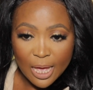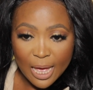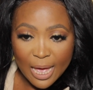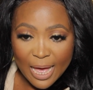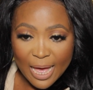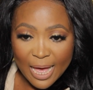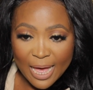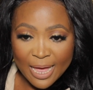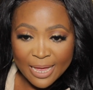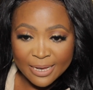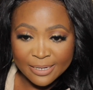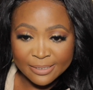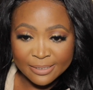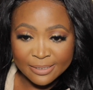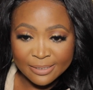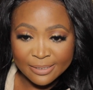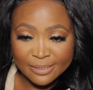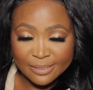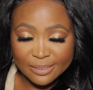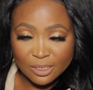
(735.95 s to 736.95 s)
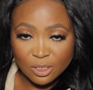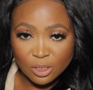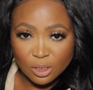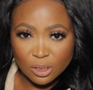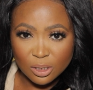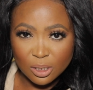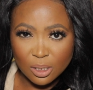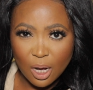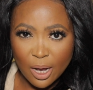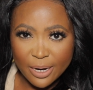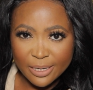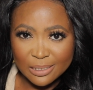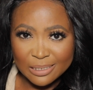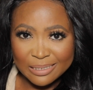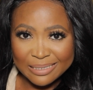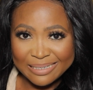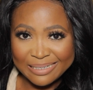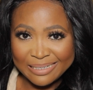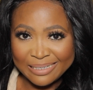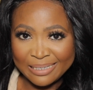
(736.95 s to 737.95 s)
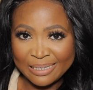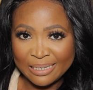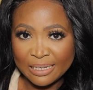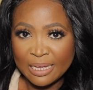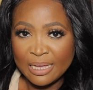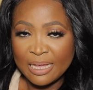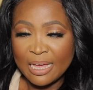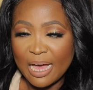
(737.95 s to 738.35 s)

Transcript: and honestly,